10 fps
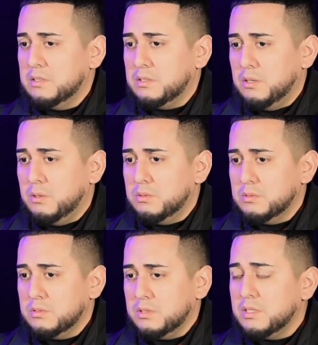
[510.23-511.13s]
So
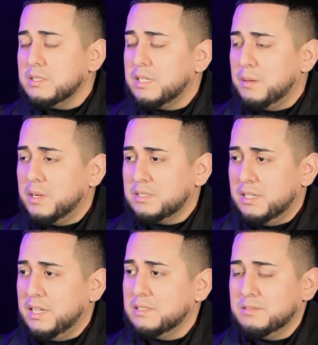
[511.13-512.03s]
to this day, my
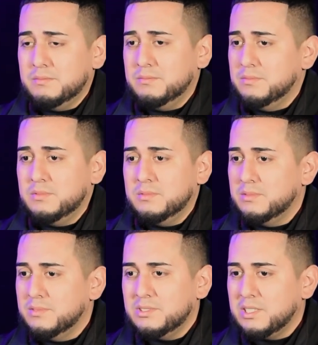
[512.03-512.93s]
son has
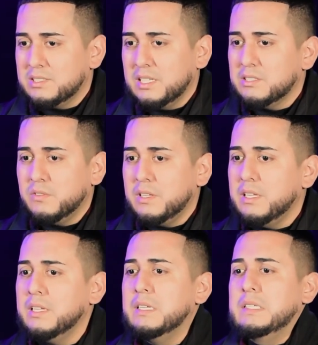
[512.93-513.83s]

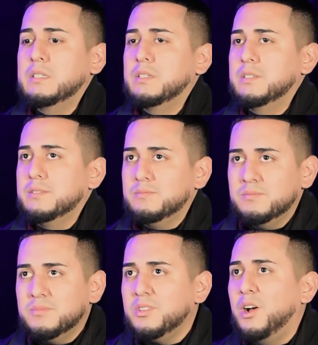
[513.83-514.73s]
successfully
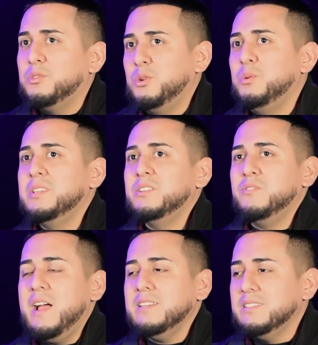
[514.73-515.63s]
gone through with his
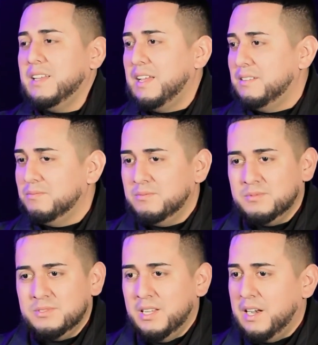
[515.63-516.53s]
fast and
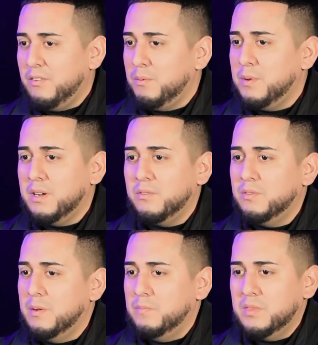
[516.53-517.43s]
done every bit of
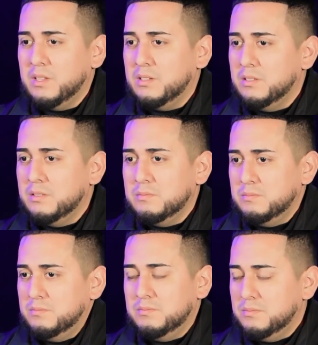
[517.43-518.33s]

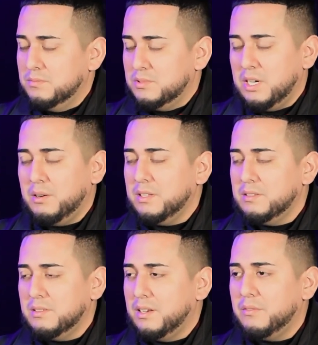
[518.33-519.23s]

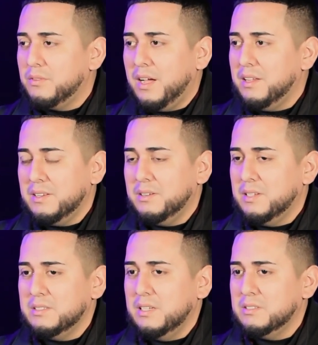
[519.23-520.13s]
sharing the love of God,
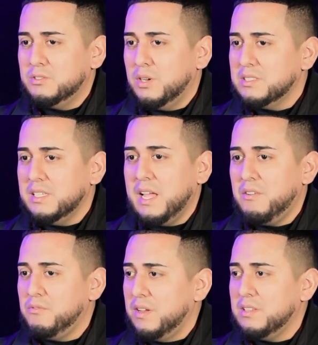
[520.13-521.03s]
and trusting and
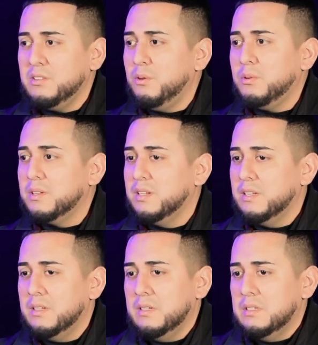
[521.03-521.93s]
having faith in the Lord,
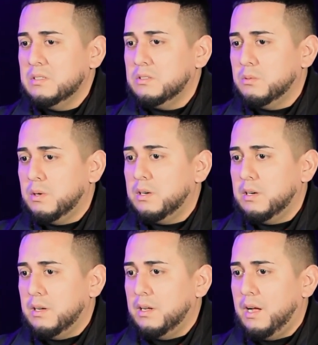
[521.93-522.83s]
to
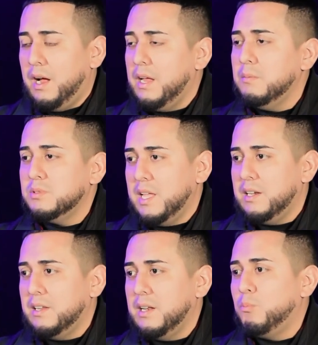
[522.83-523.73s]
where I am
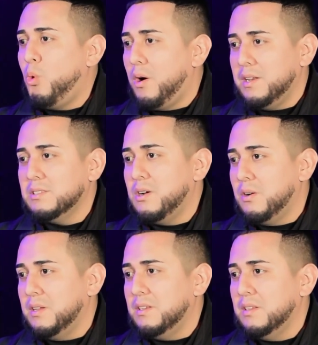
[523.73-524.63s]
standing and I'm walking and
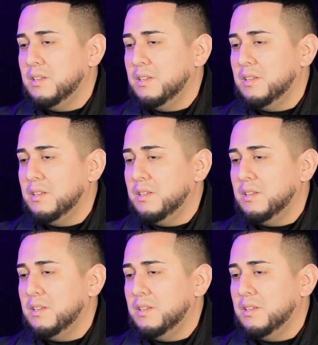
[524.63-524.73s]
talking